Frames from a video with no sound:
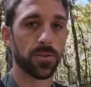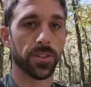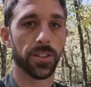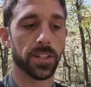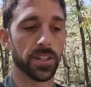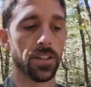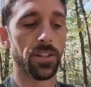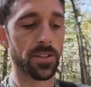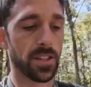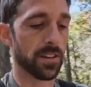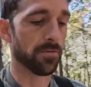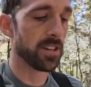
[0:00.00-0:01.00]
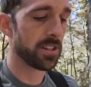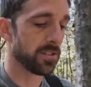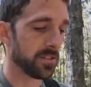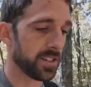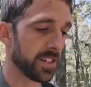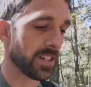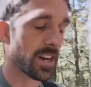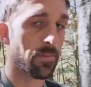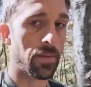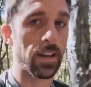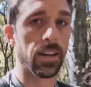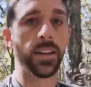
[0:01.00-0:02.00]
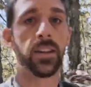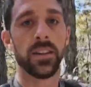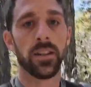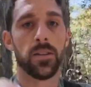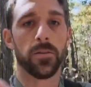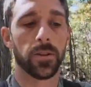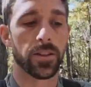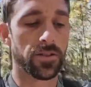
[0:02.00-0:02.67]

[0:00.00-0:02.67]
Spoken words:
or you can use the original DJI mic with the